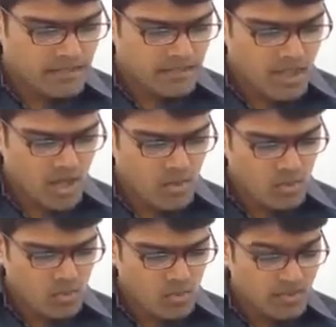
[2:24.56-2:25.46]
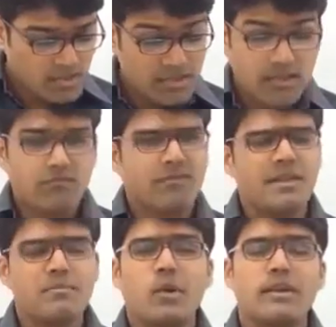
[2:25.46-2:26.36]
Now
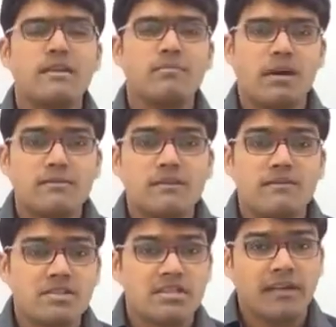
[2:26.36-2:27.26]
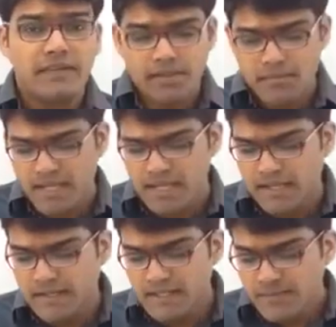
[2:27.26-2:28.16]
one important observation that we can make
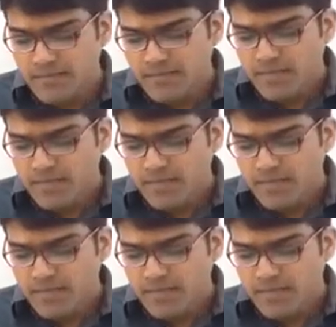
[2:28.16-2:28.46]
here is